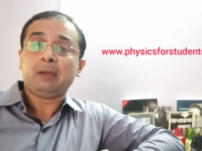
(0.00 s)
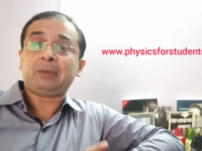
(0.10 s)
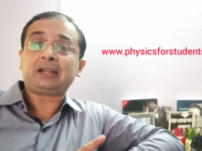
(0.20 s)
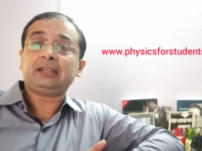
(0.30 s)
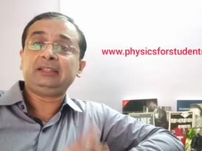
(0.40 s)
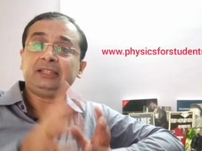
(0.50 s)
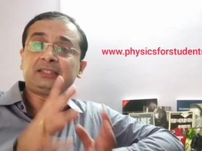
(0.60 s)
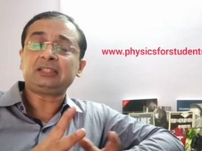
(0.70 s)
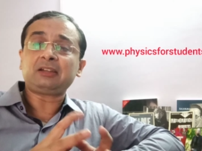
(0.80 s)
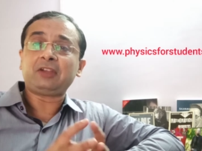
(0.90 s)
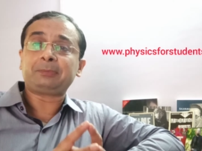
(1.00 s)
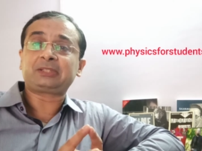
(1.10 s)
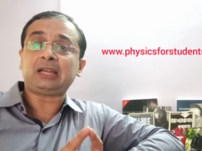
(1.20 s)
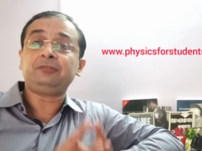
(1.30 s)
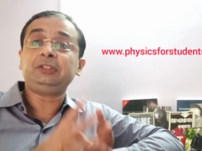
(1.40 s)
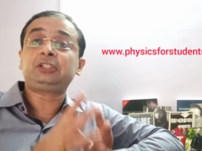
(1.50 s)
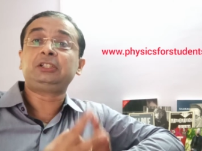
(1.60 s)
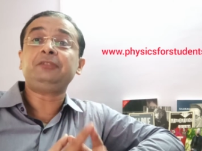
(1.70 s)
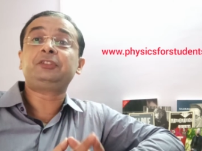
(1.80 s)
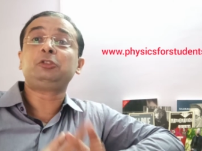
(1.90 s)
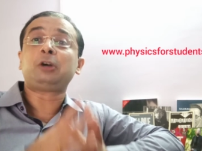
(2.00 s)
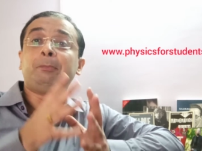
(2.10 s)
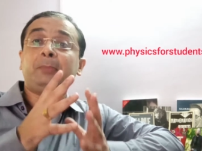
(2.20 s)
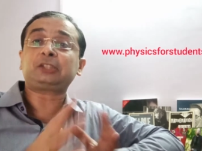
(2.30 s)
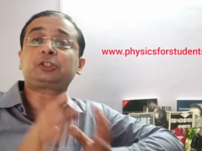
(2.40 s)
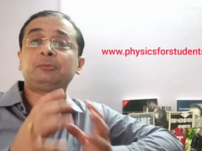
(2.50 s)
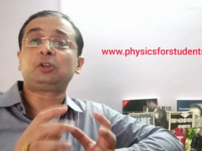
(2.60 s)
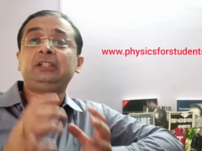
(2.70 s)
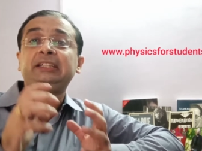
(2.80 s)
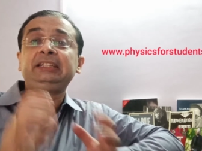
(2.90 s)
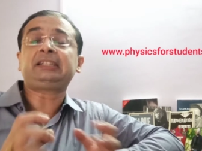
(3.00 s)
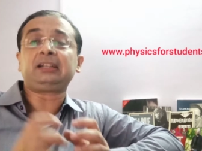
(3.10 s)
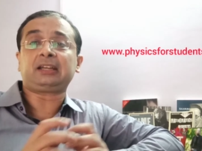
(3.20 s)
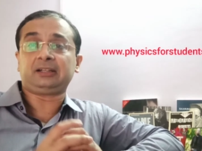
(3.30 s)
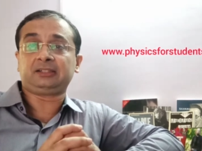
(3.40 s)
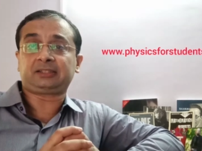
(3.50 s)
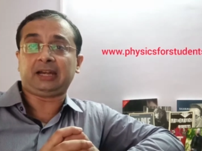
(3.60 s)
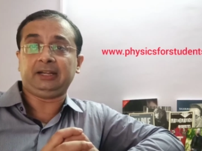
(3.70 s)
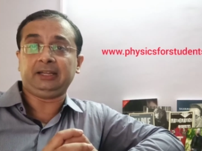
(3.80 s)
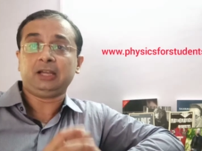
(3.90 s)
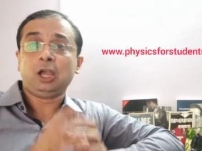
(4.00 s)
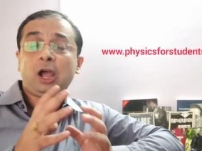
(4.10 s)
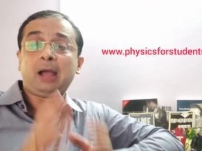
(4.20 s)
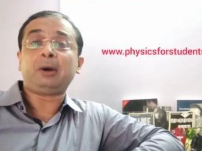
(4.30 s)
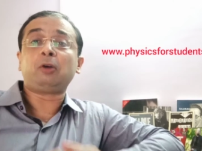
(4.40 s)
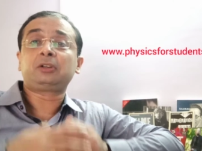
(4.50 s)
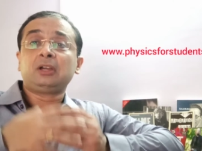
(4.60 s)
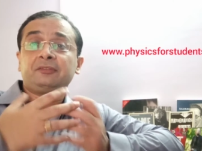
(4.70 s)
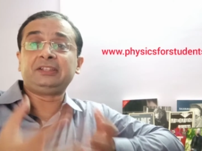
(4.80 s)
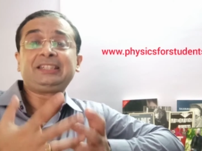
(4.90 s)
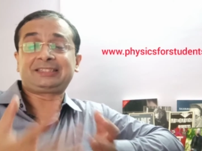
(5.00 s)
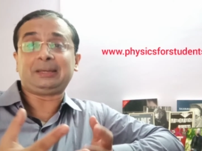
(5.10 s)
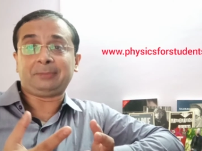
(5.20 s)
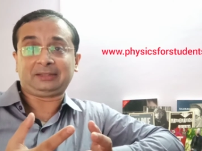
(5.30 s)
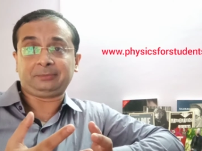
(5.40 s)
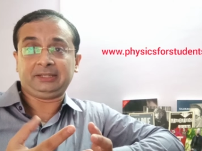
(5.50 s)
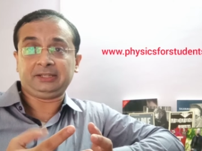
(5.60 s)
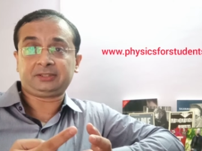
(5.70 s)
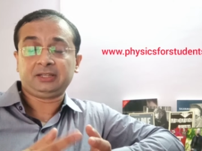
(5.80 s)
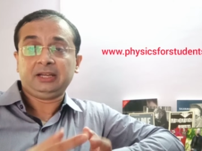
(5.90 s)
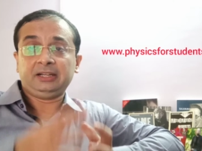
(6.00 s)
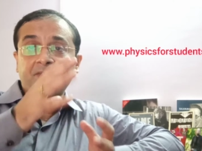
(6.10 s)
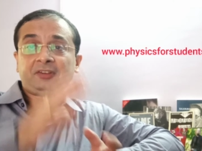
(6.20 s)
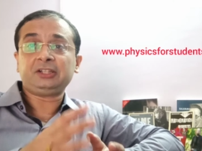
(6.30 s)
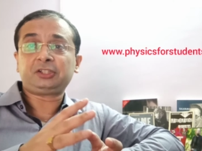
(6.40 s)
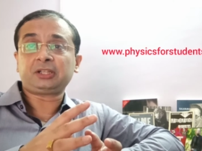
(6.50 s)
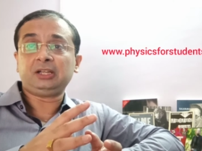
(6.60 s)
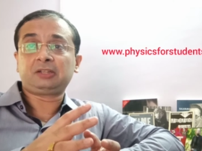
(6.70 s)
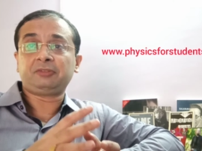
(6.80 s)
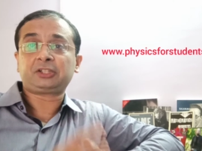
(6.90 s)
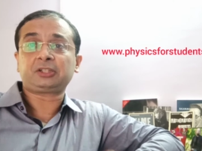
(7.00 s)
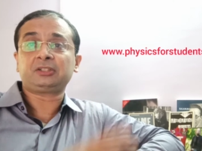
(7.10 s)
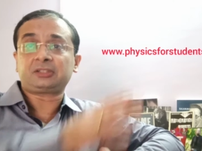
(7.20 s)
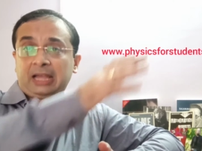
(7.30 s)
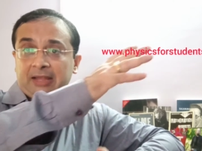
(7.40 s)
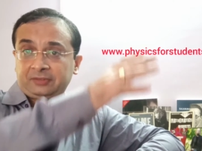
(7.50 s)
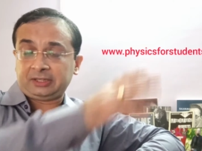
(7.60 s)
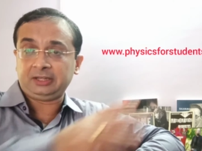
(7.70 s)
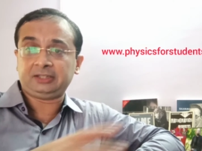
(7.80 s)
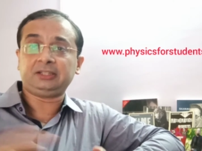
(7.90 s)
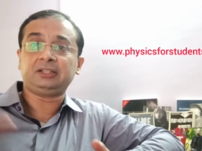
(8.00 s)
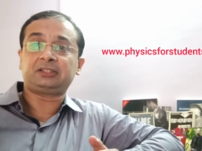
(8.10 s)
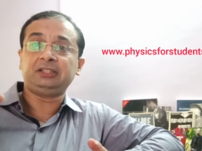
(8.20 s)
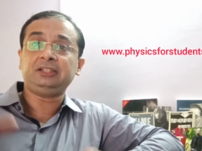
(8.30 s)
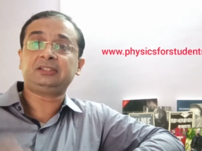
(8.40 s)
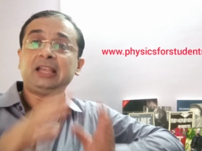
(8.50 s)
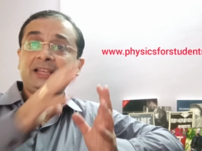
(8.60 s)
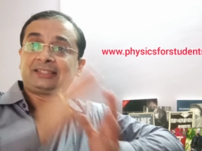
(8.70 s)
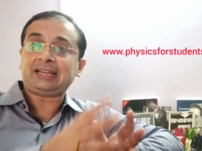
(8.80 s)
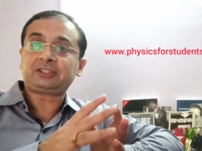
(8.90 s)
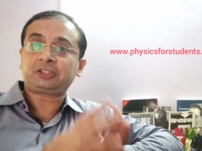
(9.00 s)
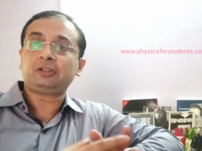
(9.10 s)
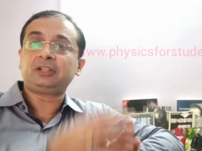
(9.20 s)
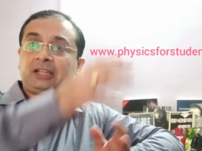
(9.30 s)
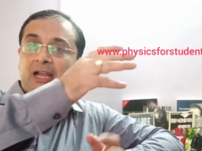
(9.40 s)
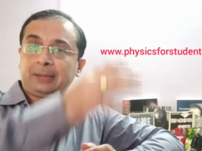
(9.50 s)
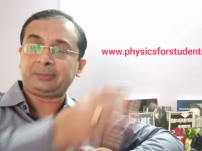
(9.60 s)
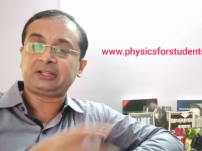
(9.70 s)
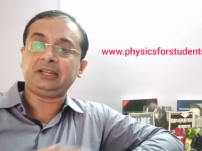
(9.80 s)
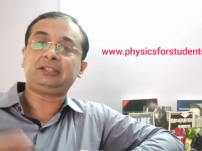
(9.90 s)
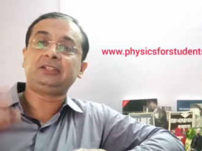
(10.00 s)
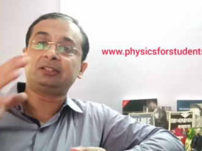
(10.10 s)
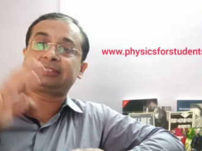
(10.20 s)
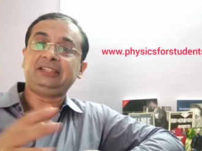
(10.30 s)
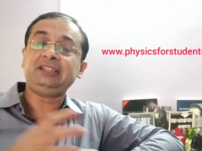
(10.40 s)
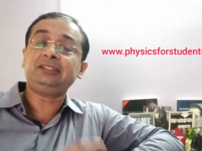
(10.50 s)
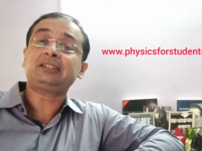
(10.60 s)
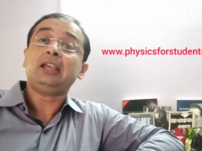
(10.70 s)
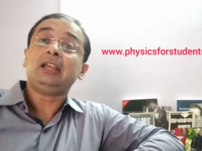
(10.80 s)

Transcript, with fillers: but this is a website which gives you a much more detailed understanding about physics and mathematics. Differential equations, I'm creating a series. Set theory, I'm creating a series.